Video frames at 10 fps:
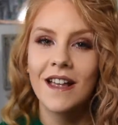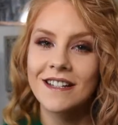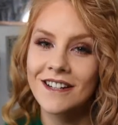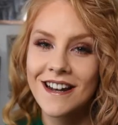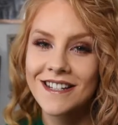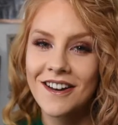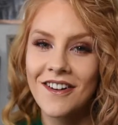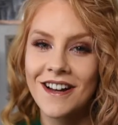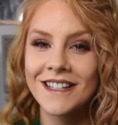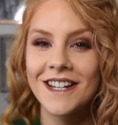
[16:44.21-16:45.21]
Until next time
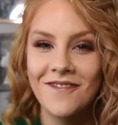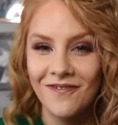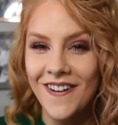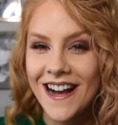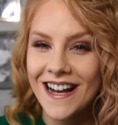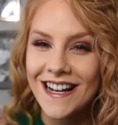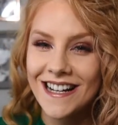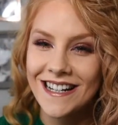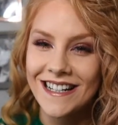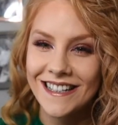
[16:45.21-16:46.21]
guys,
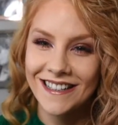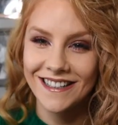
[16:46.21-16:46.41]
bye!